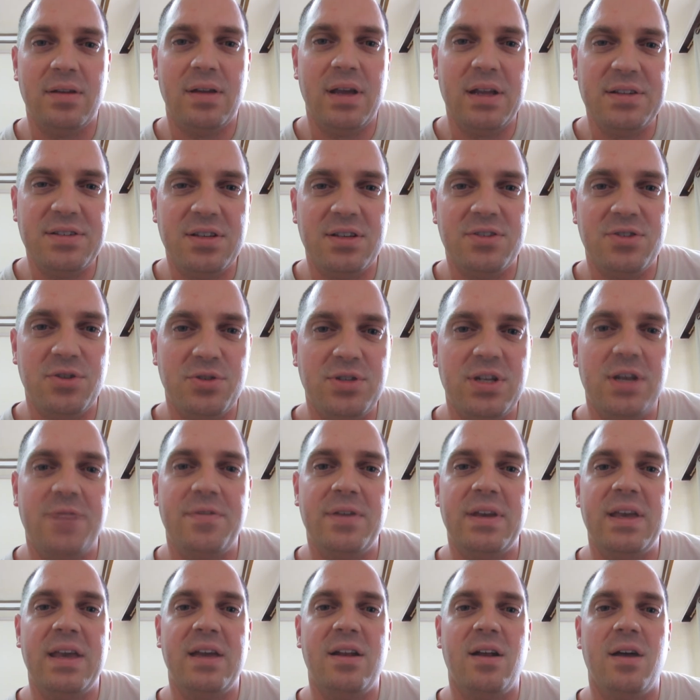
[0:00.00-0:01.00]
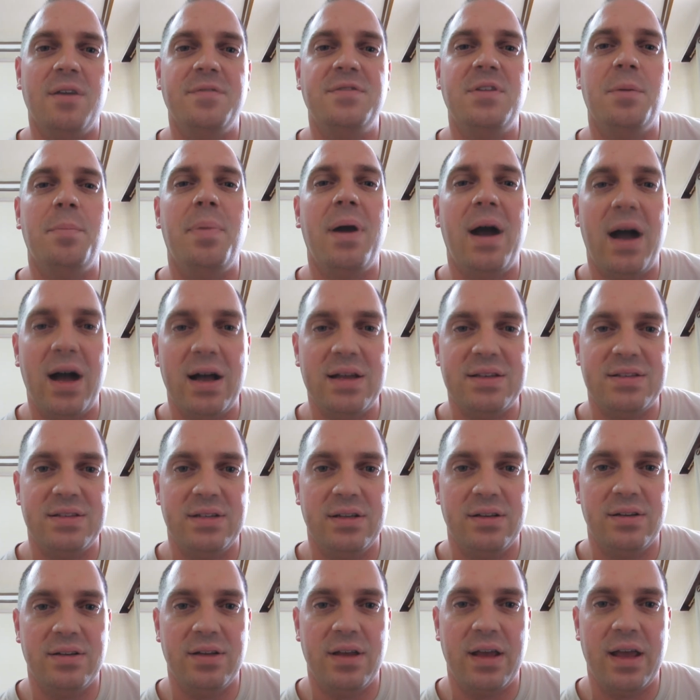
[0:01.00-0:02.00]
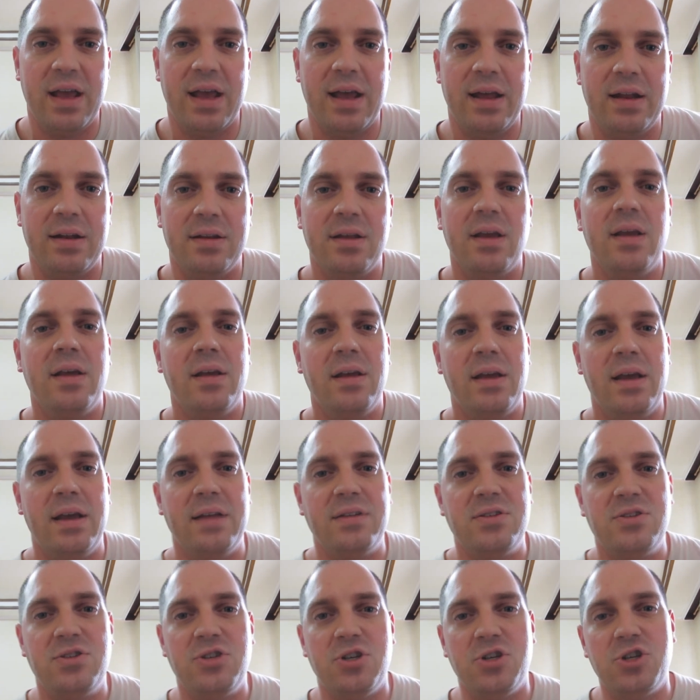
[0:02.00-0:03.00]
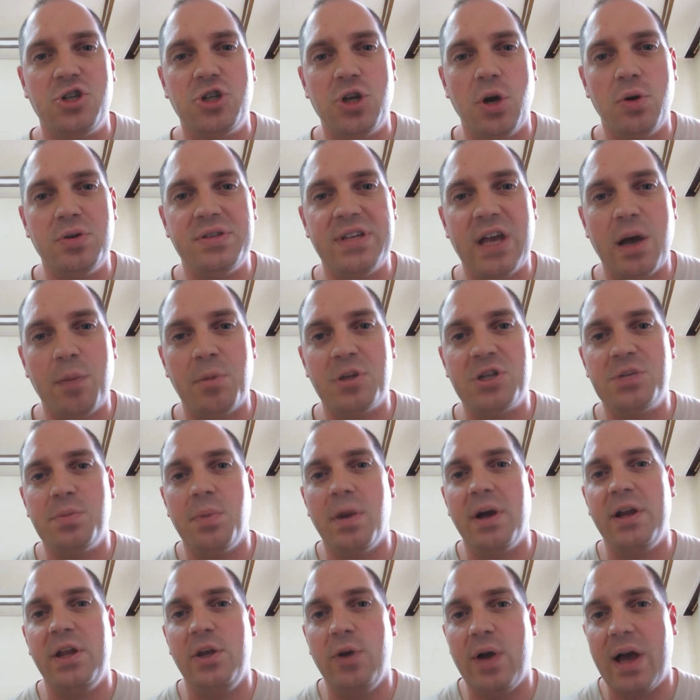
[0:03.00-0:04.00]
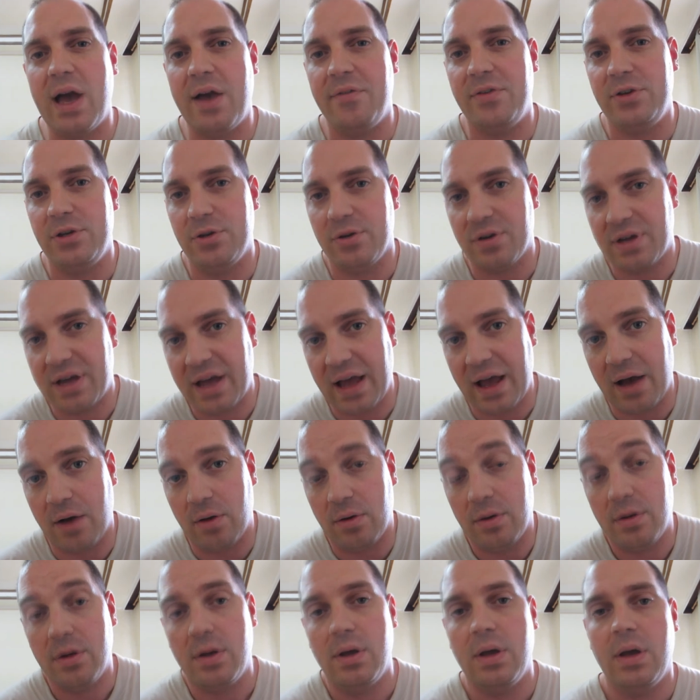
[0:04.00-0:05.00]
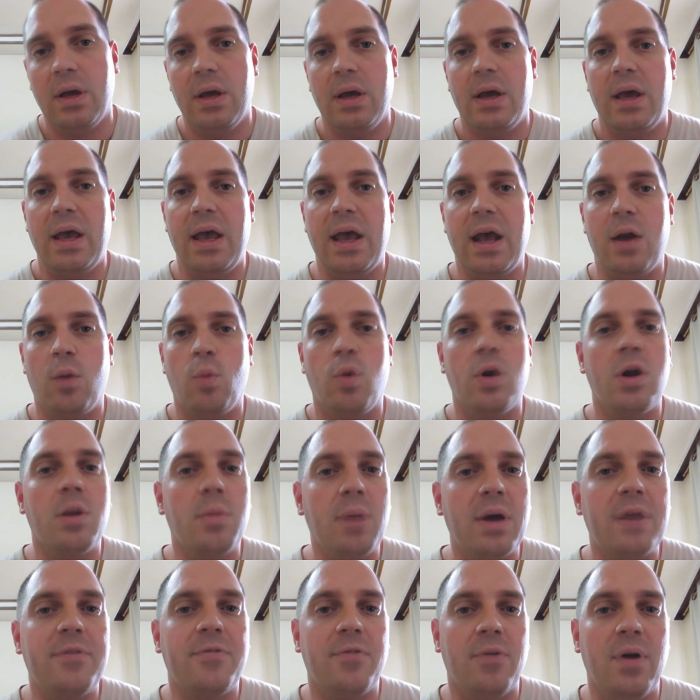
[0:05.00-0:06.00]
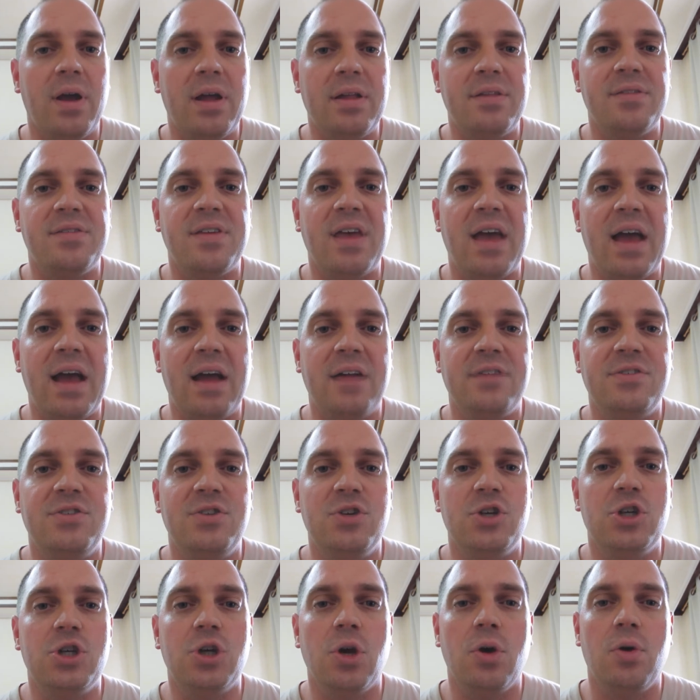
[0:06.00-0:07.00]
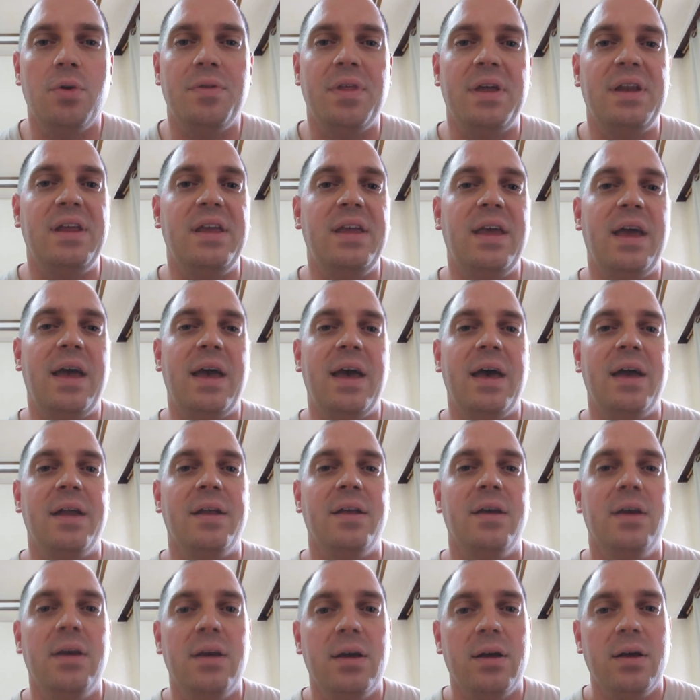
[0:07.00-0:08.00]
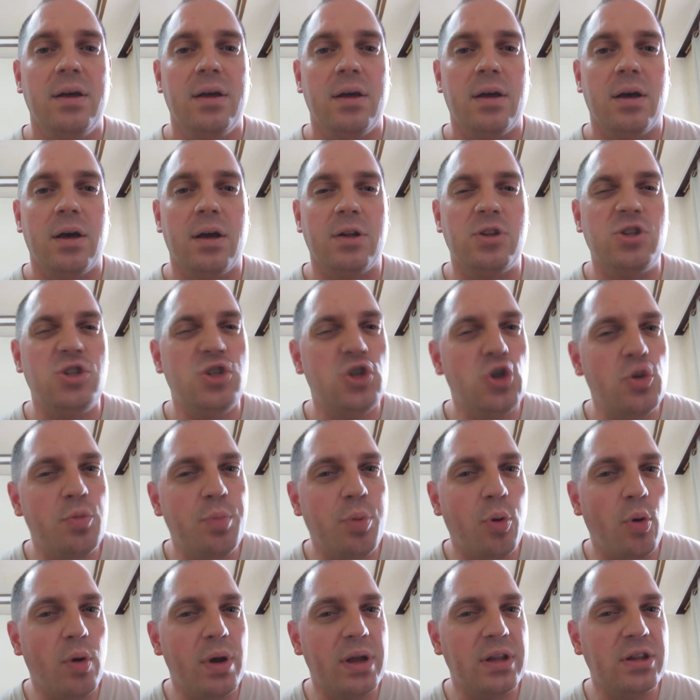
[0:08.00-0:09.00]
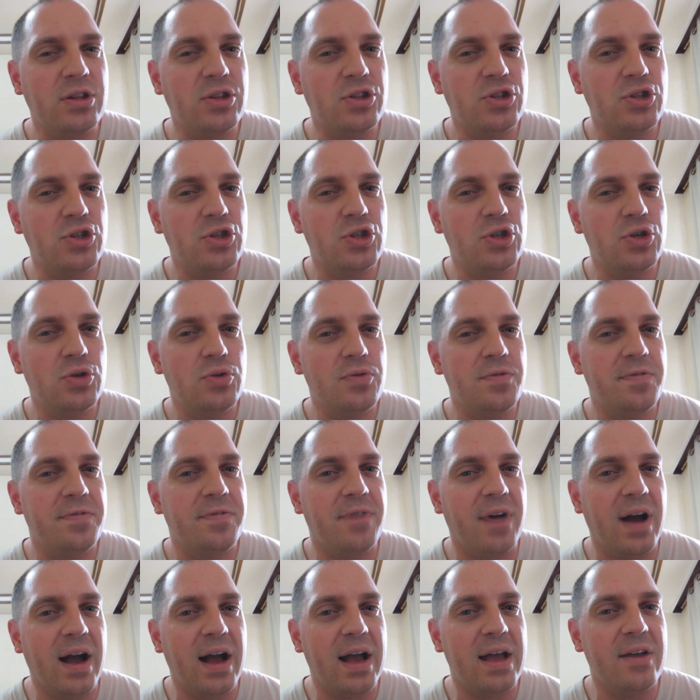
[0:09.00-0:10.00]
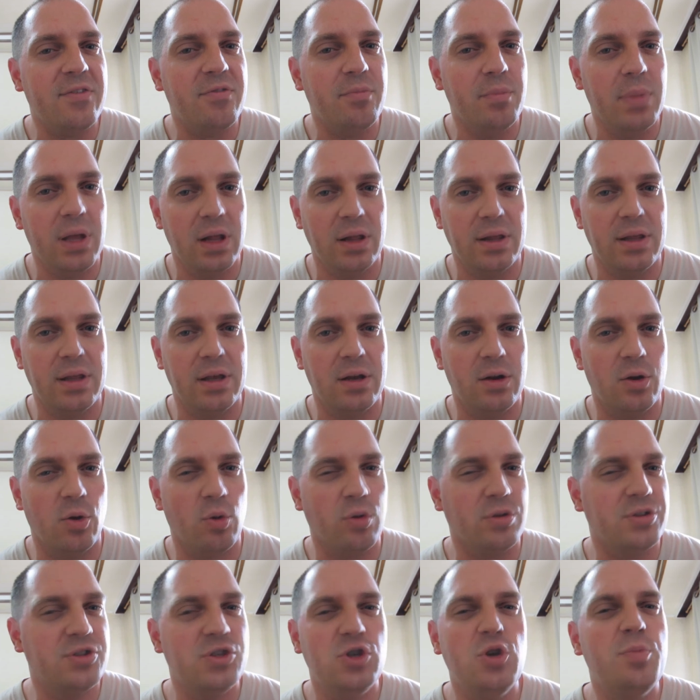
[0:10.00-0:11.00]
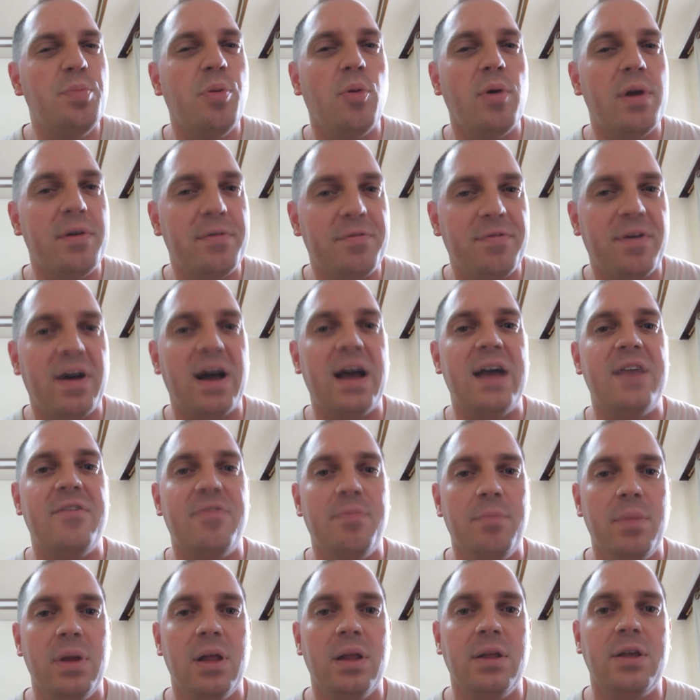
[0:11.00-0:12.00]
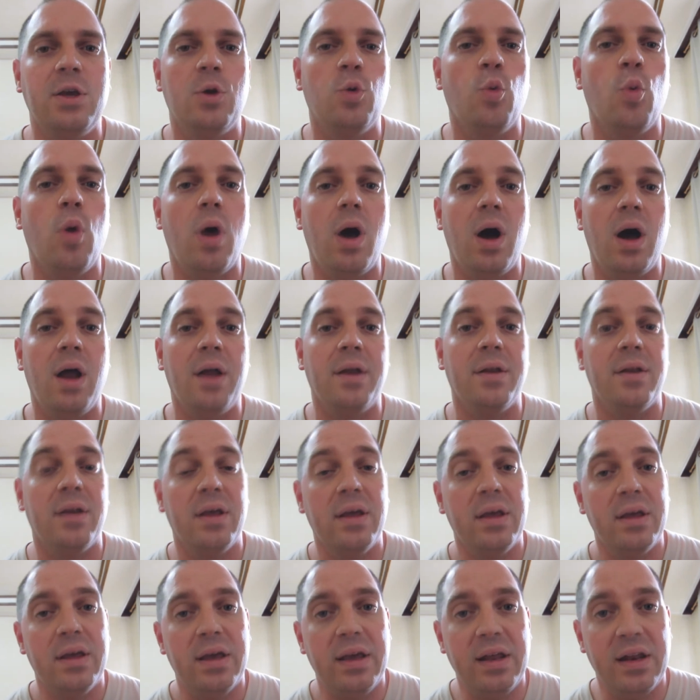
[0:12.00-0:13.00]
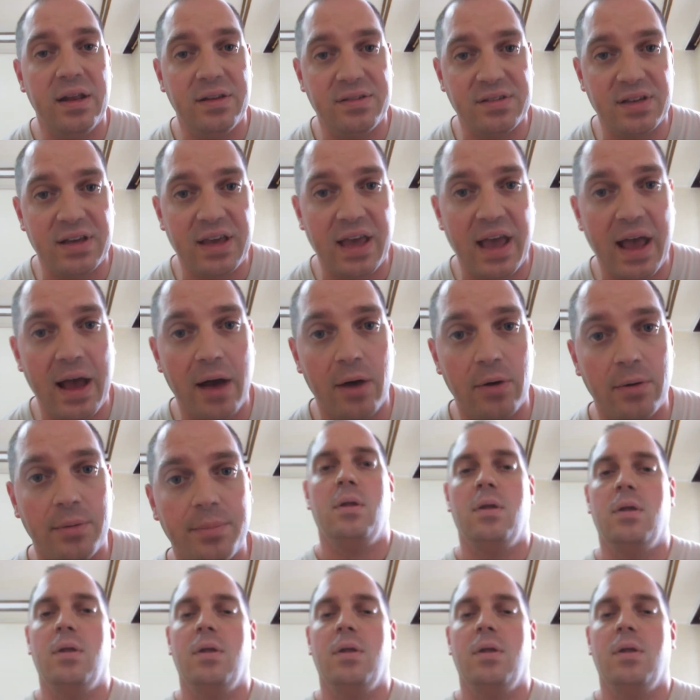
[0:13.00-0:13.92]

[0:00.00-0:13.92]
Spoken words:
It's a certificate of deposit, and it just shows how much money you have in your account. And one of my friends had to show that he had 2.25 million, or 2.5 million won in his account.